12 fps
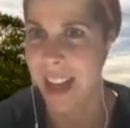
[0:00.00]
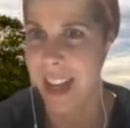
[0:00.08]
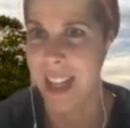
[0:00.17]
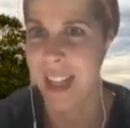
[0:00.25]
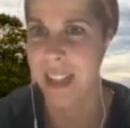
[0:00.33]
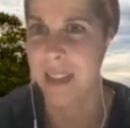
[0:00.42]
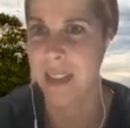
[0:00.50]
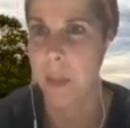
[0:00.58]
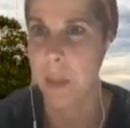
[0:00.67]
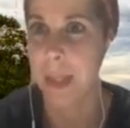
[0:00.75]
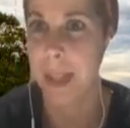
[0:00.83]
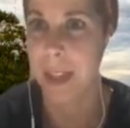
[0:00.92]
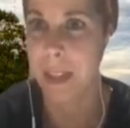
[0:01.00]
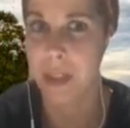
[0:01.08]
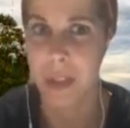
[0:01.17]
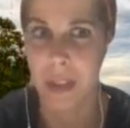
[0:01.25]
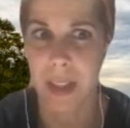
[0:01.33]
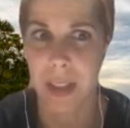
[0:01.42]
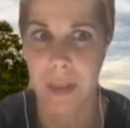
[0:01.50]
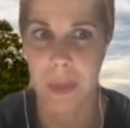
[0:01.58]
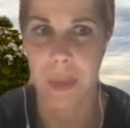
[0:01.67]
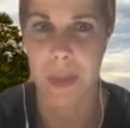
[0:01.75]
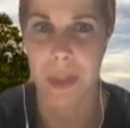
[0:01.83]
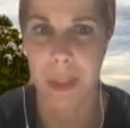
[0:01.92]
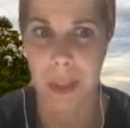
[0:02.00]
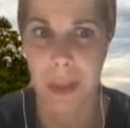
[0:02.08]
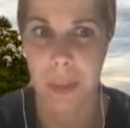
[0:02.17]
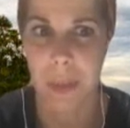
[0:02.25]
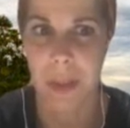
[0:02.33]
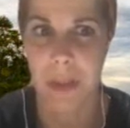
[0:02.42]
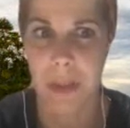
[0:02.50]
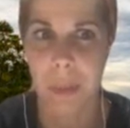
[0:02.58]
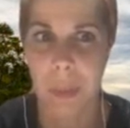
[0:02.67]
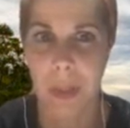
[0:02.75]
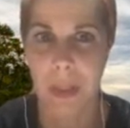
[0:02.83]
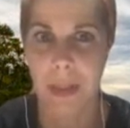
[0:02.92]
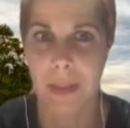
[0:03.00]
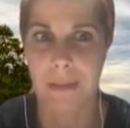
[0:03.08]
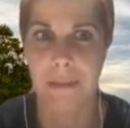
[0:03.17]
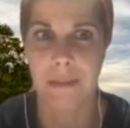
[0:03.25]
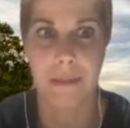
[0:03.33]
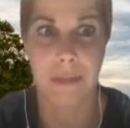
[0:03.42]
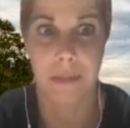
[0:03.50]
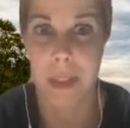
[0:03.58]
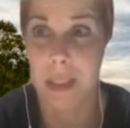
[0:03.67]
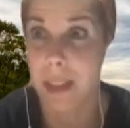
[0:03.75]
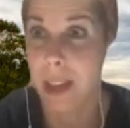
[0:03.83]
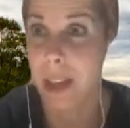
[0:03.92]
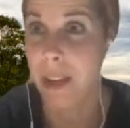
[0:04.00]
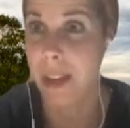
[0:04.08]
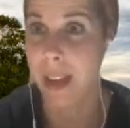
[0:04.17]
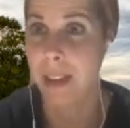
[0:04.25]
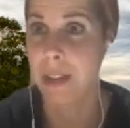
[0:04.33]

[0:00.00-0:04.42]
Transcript: And they played it to come to terms with the nearing end